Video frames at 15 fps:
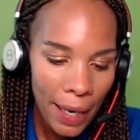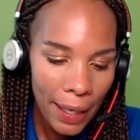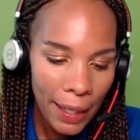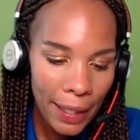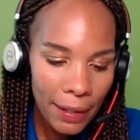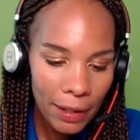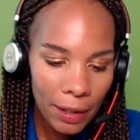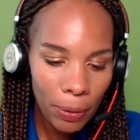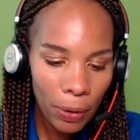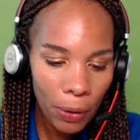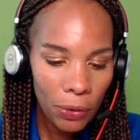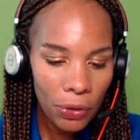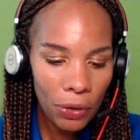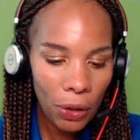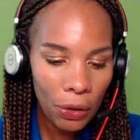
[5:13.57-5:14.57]
He's a
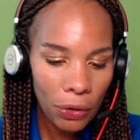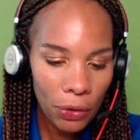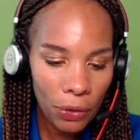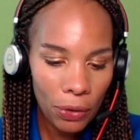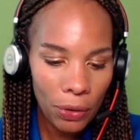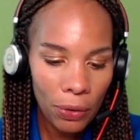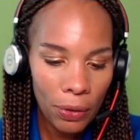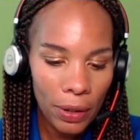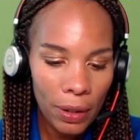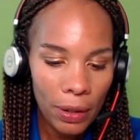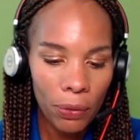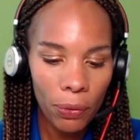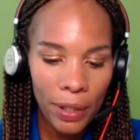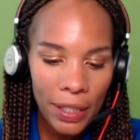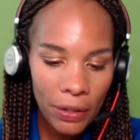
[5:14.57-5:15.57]

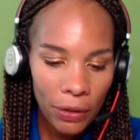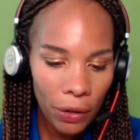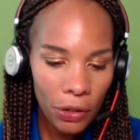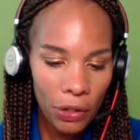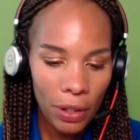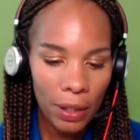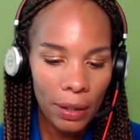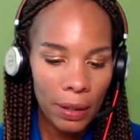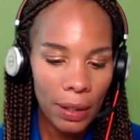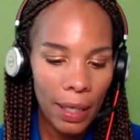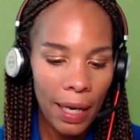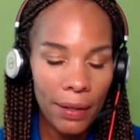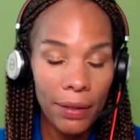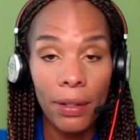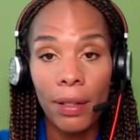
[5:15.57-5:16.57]
postdoctoral researcher
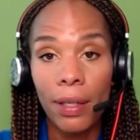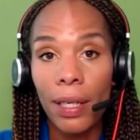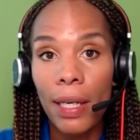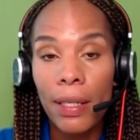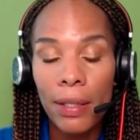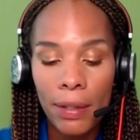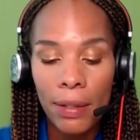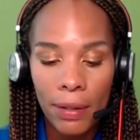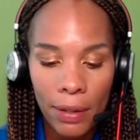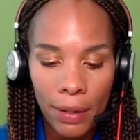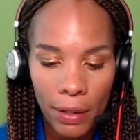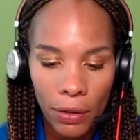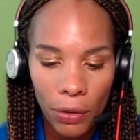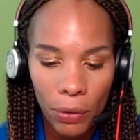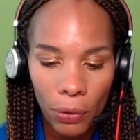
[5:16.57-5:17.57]
at the
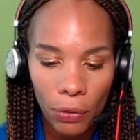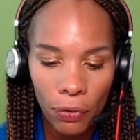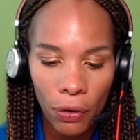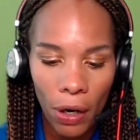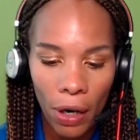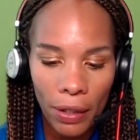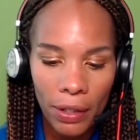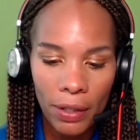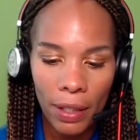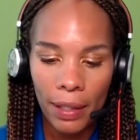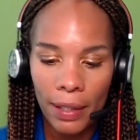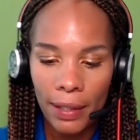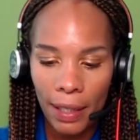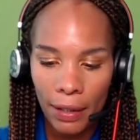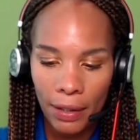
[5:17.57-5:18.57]
Institute for Art
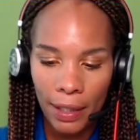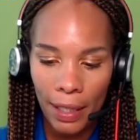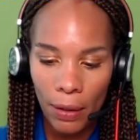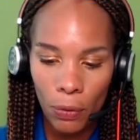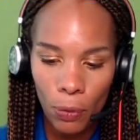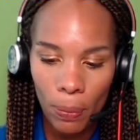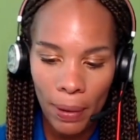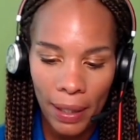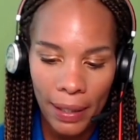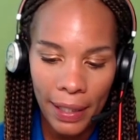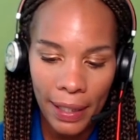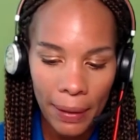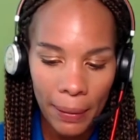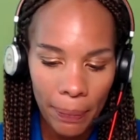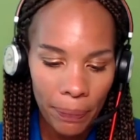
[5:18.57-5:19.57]
Studies at TU
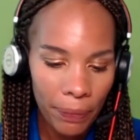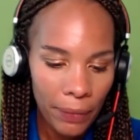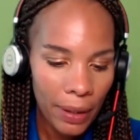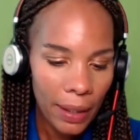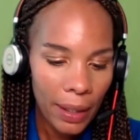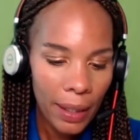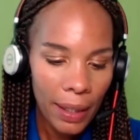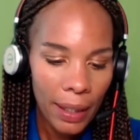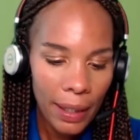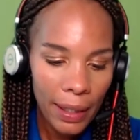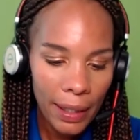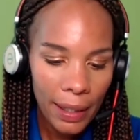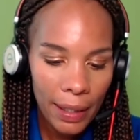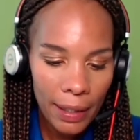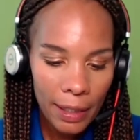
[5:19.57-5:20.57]
Berlin.
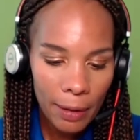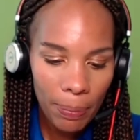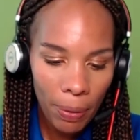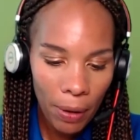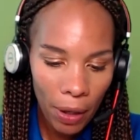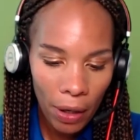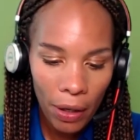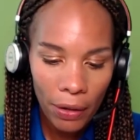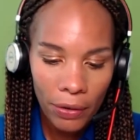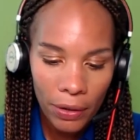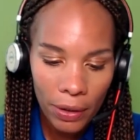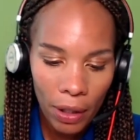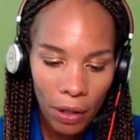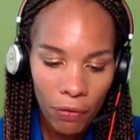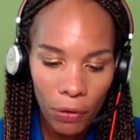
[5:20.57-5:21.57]
He is part
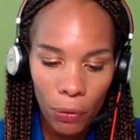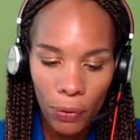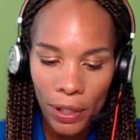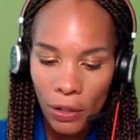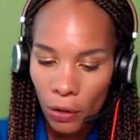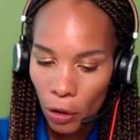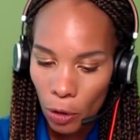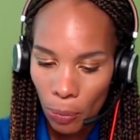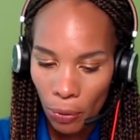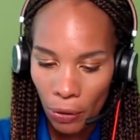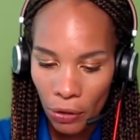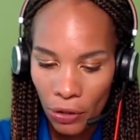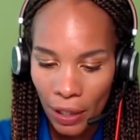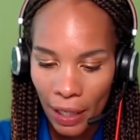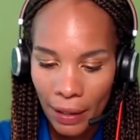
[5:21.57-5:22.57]
of a research
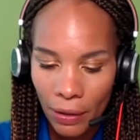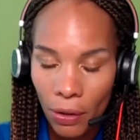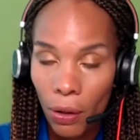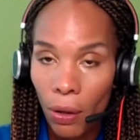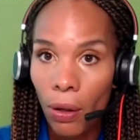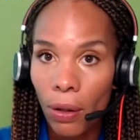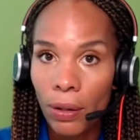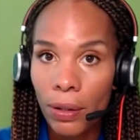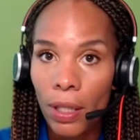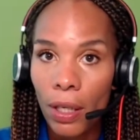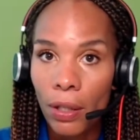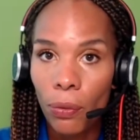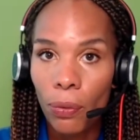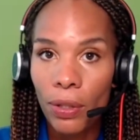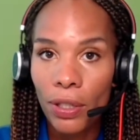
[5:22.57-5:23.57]
project called
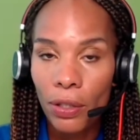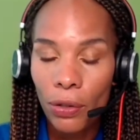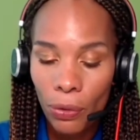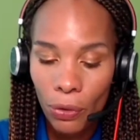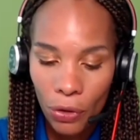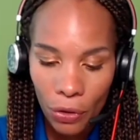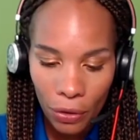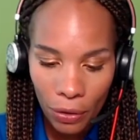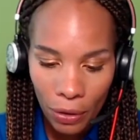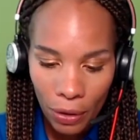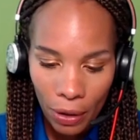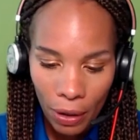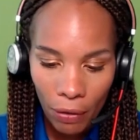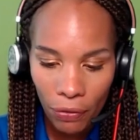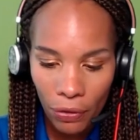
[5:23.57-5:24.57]
the Restitution
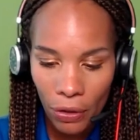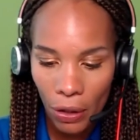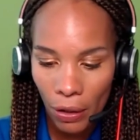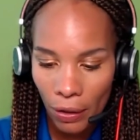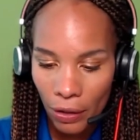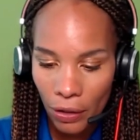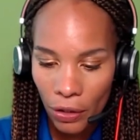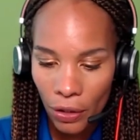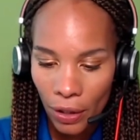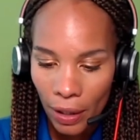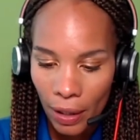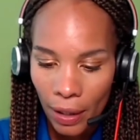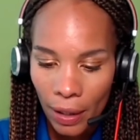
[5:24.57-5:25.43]
of Knowledge.